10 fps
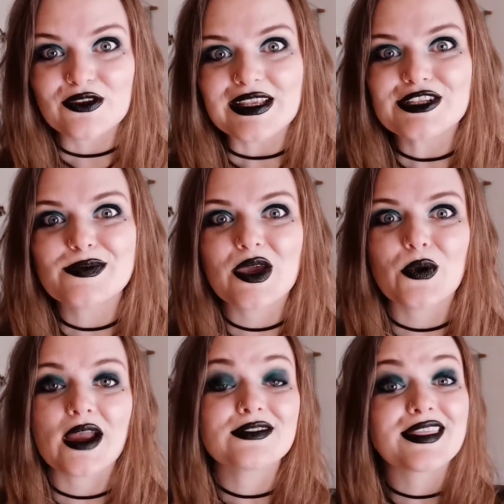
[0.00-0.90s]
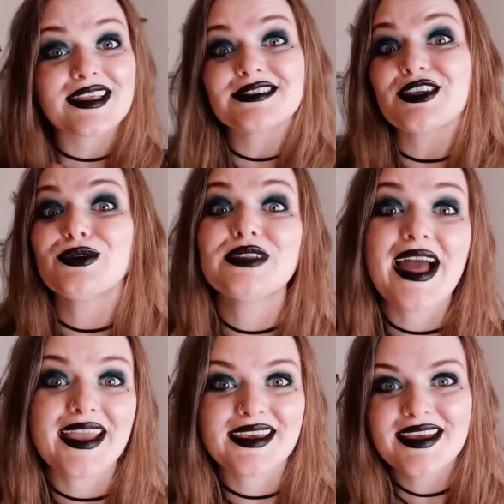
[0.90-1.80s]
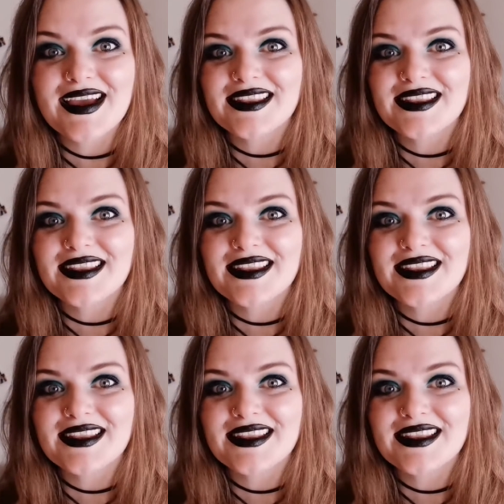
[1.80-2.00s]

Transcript: You need to be aware of the things that you like,